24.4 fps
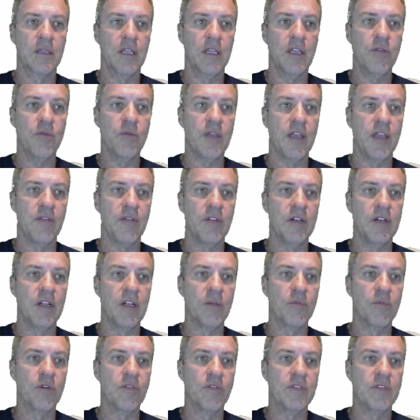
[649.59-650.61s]
Okay, we have
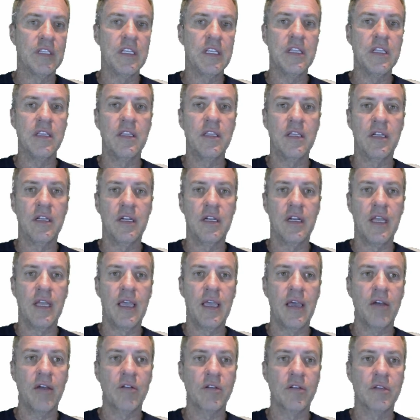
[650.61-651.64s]
the number of teeth in
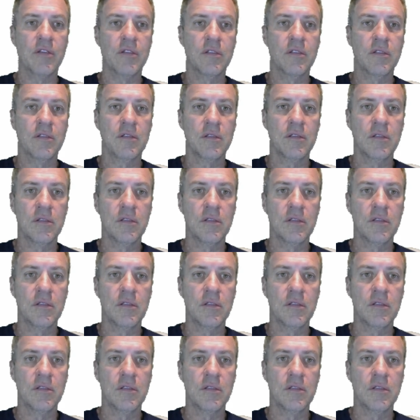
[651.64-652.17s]
and out.